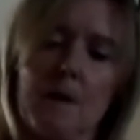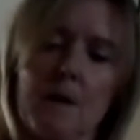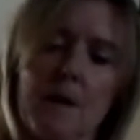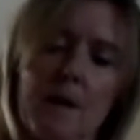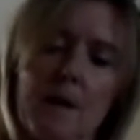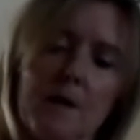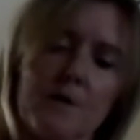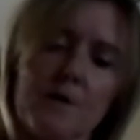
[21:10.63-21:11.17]

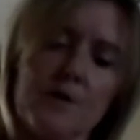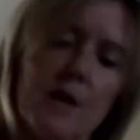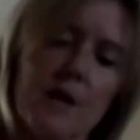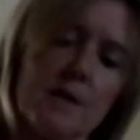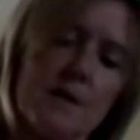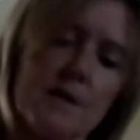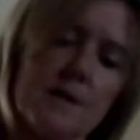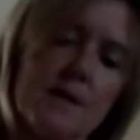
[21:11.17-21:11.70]
Okay,
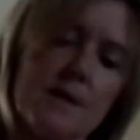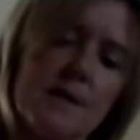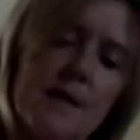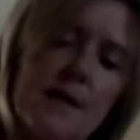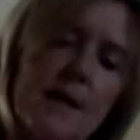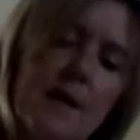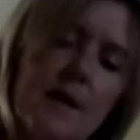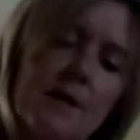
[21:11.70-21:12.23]
just to
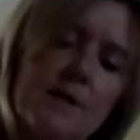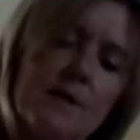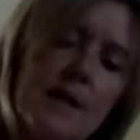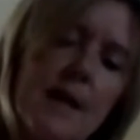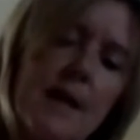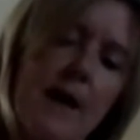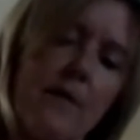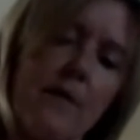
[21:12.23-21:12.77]
see, can you
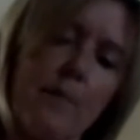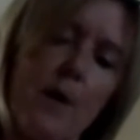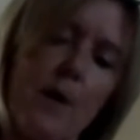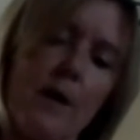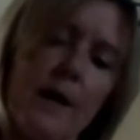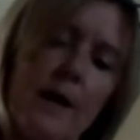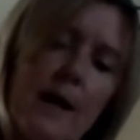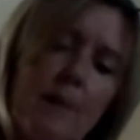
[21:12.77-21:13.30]
see how the
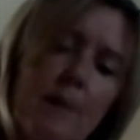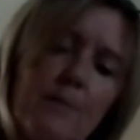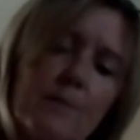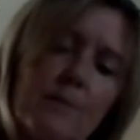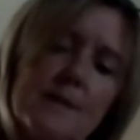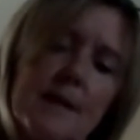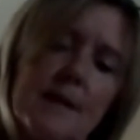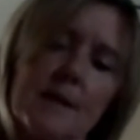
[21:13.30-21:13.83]
pineapple
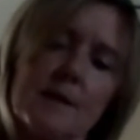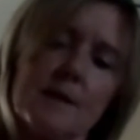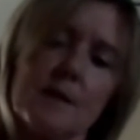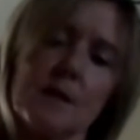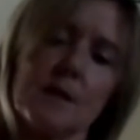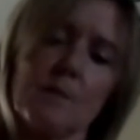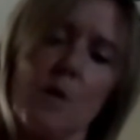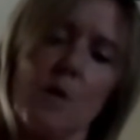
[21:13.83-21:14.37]
sinks
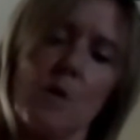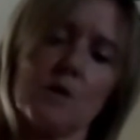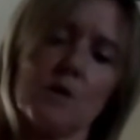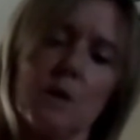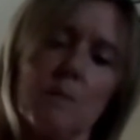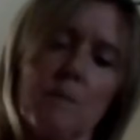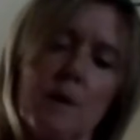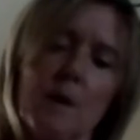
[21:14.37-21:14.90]
to the
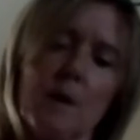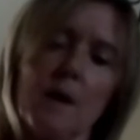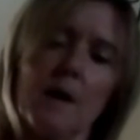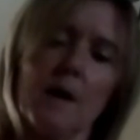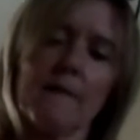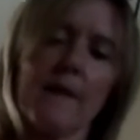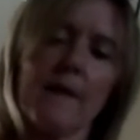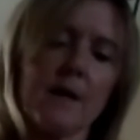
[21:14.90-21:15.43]
bottom?
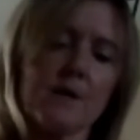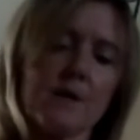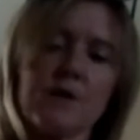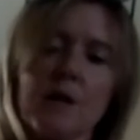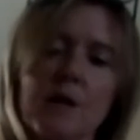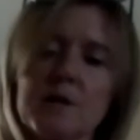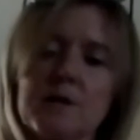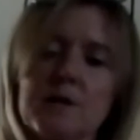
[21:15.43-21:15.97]
And that's
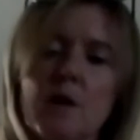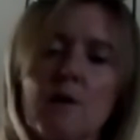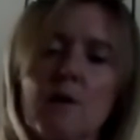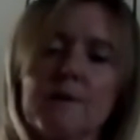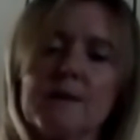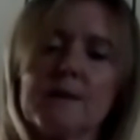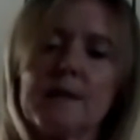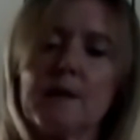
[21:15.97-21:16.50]
just,
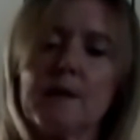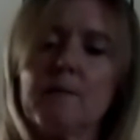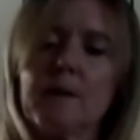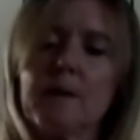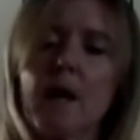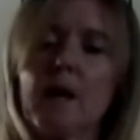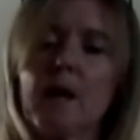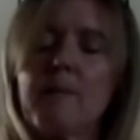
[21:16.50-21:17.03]
obviously, we
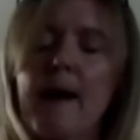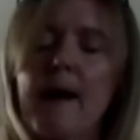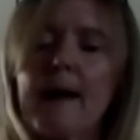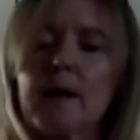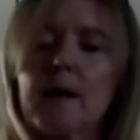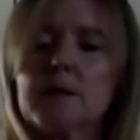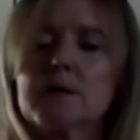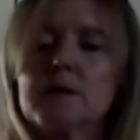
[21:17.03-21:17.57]
go back
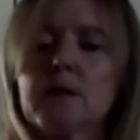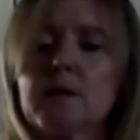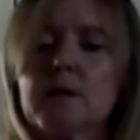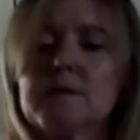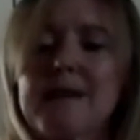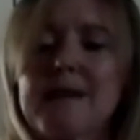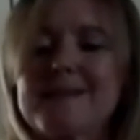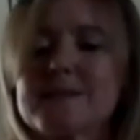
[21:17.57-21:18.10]
to
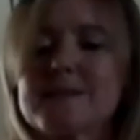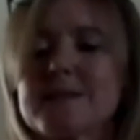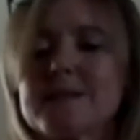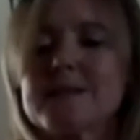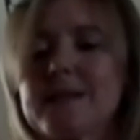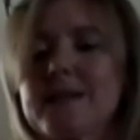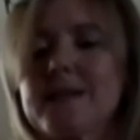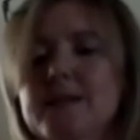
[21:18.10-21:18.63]

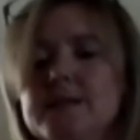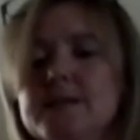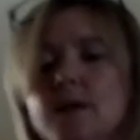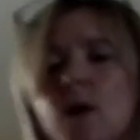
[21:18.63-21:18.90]
densities,